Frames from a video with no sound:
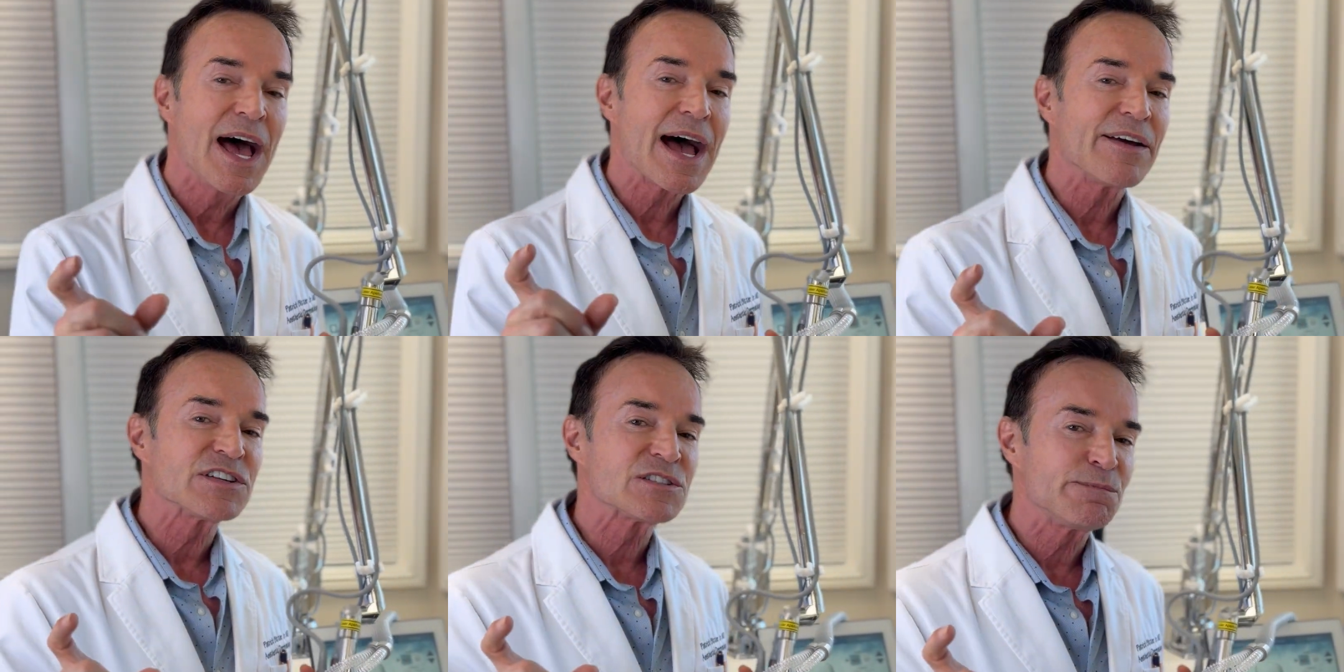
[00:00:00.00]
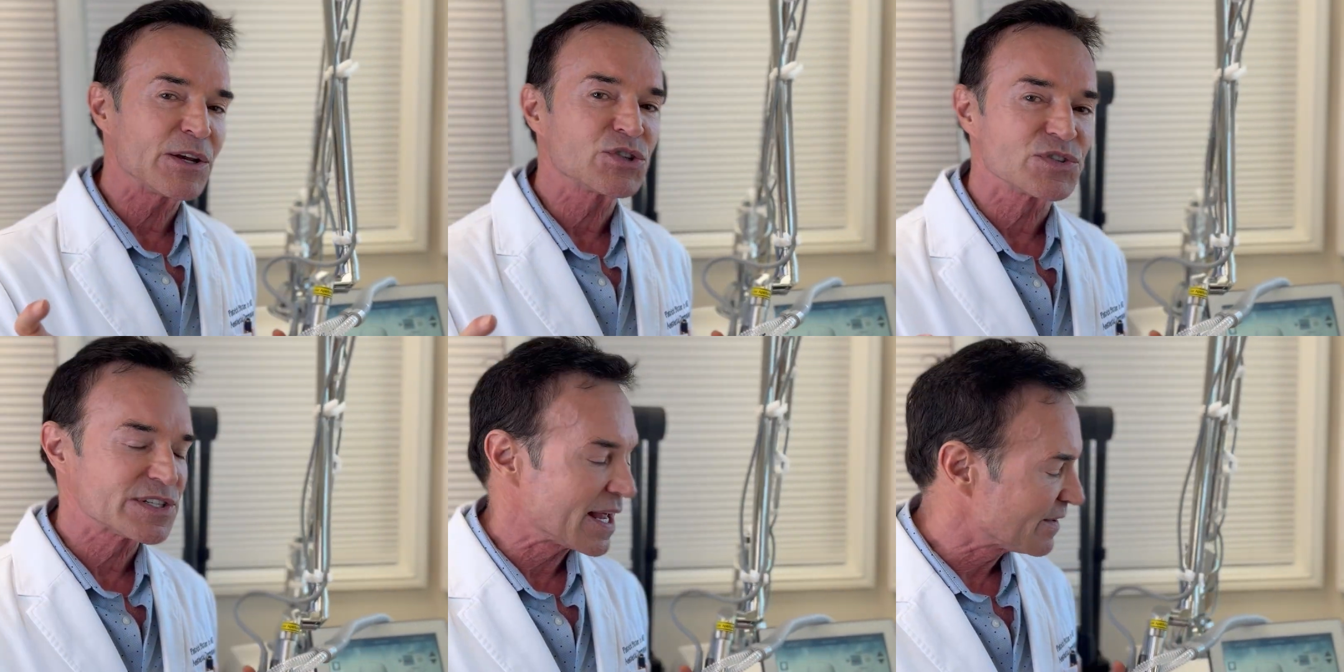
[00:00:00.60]
I have a special
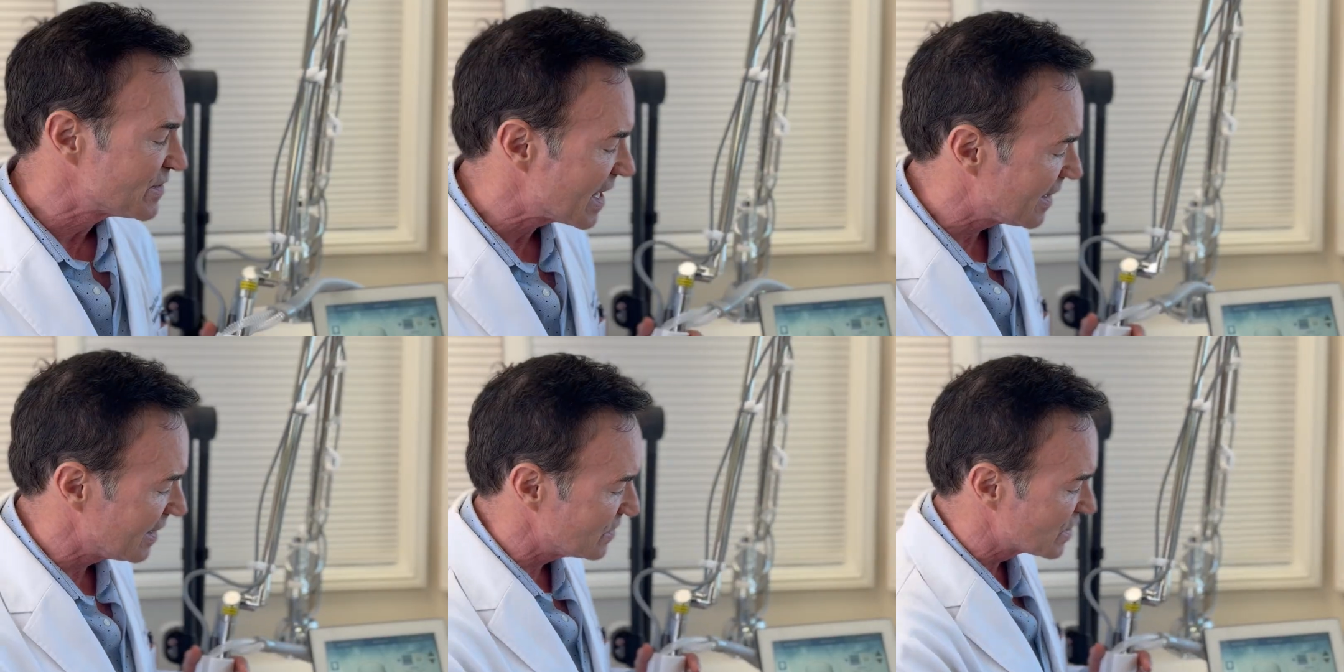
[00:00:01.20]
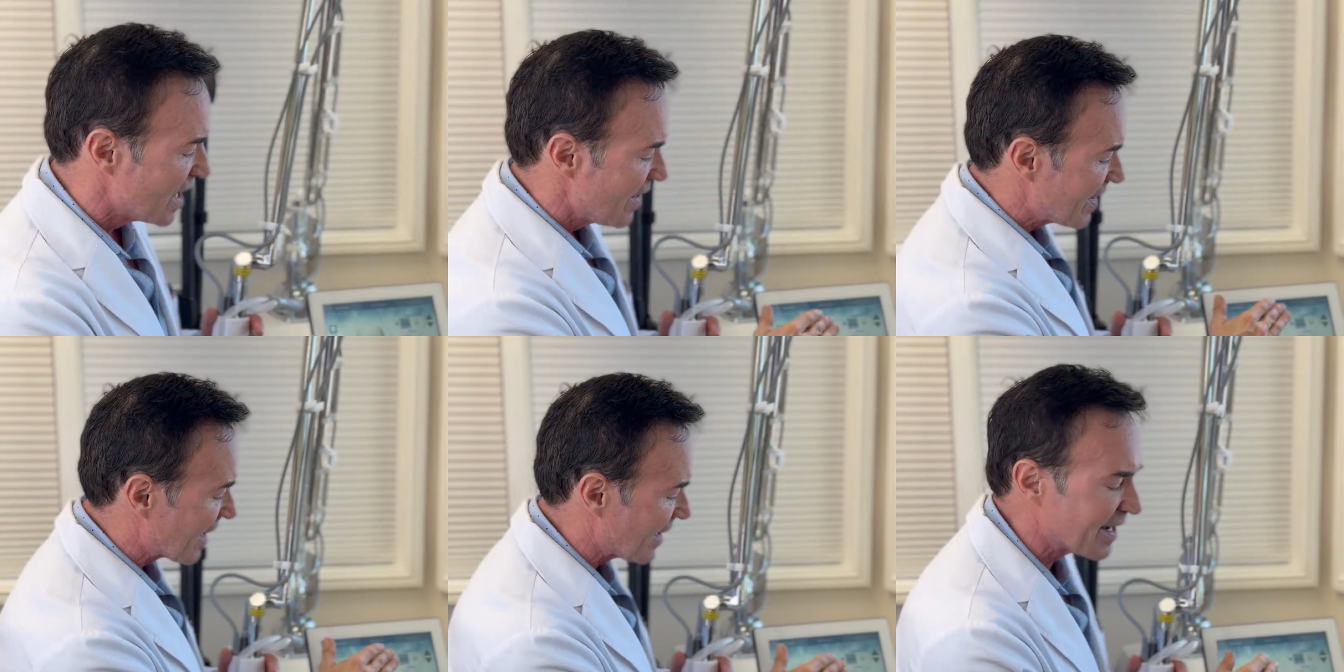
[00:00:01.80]
set of settings
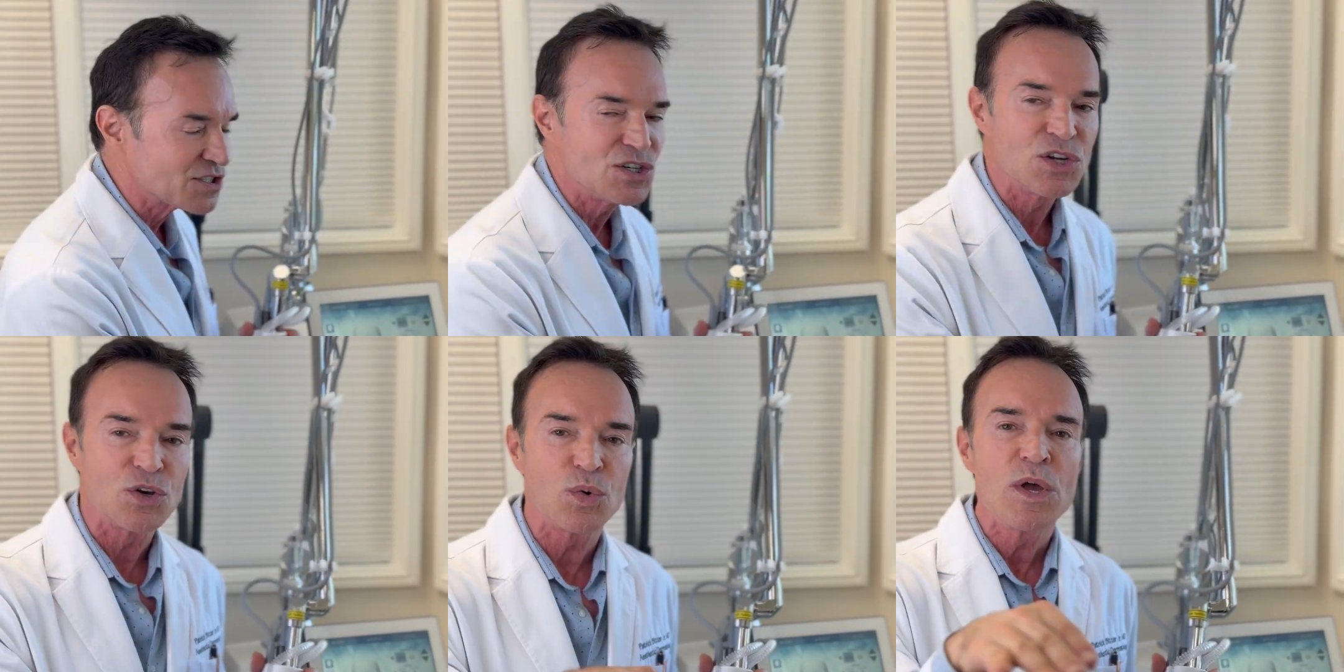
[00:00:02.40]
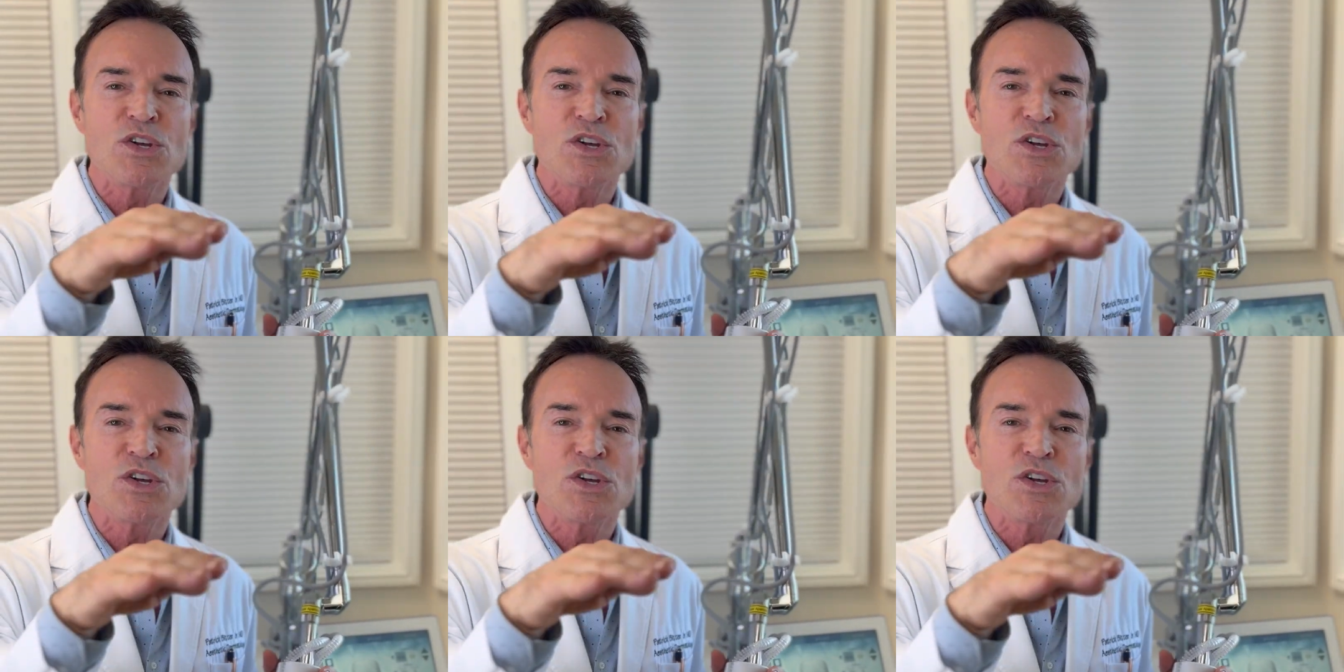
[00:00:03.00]
that I like to do